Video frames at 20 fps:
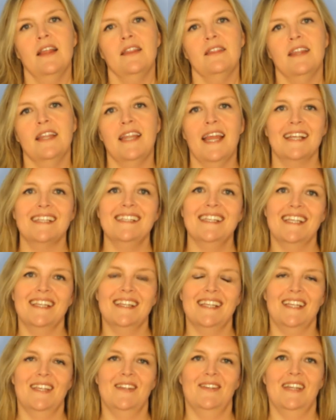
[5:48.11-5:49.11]
The next thing
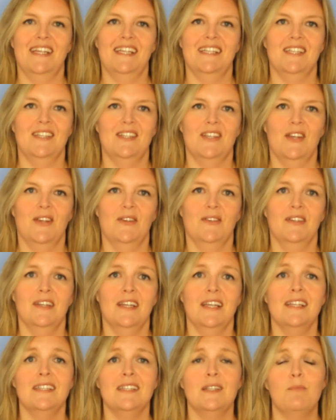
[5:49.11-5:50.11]
that you need to do
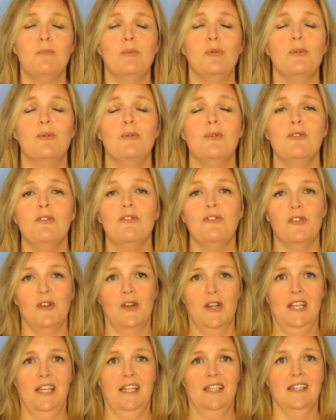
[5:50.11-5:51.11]
is to
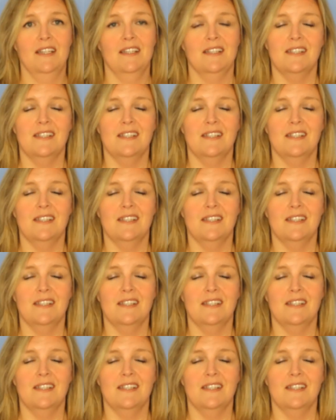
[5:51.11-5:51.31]
proofread.